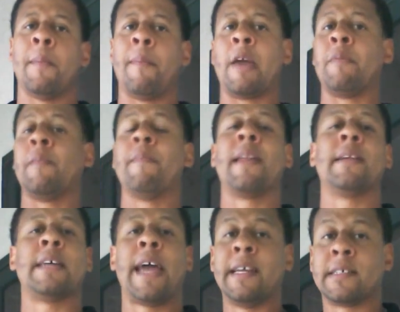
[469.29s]
Maybe
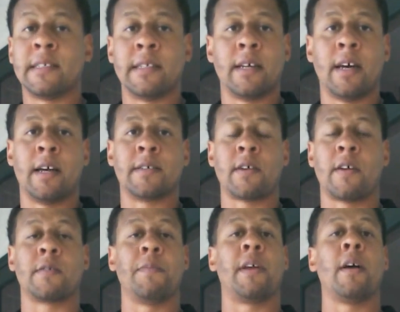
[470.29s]
meditation
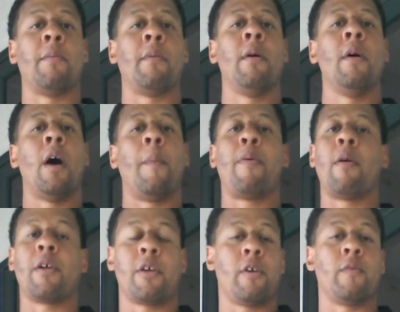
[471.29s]
starts to become a
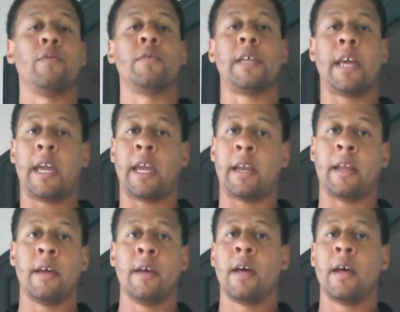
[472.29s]
part of your routine,